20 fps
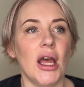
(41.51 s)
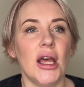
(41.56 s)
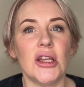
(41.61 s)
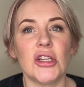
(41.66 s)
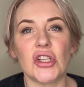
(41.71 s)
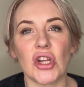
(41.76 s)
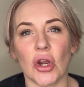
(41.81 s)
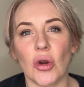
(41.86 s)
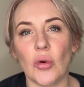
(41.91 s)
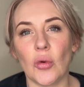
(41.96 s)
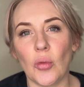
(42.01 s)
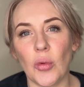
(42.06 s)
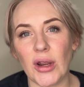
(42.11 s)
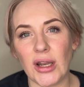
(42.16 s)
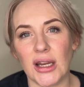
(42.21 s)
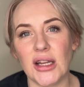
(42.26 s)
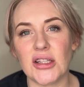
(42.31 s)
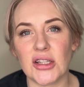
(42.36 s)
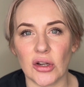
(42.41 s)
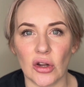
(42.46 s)
So we
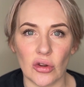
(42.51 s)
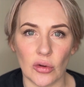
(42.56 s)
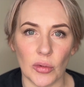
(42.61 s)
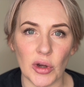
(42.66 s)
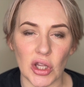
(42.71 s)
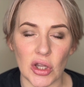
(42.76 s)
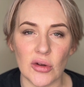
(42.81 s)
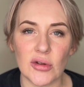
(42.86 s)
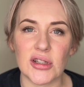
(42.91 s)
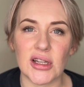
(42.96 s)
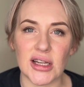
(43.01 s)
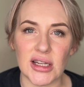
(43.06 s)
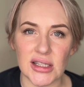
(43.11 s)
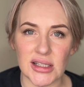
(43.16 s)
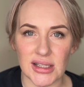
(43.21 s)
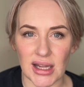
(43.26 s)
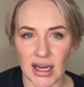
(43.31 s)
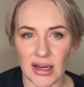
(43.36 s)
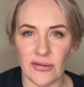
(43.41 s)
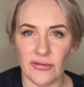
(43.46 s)
need to know that we're using
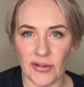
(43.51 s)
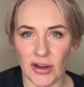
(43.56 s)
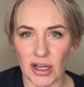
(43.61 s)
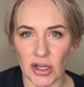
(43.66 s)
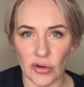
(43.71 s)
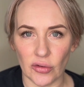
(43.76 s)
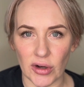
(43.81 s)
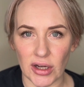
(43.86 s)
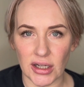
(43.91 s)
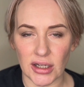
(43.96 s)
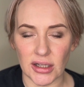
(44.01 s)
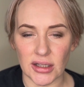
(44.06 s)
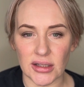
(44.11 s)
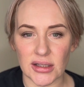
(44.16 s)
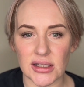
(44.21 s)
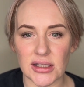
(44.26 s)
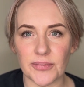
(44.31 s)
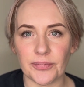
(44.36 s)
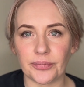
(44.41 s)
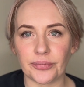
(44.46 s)
safe
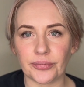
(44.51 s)
ingredients.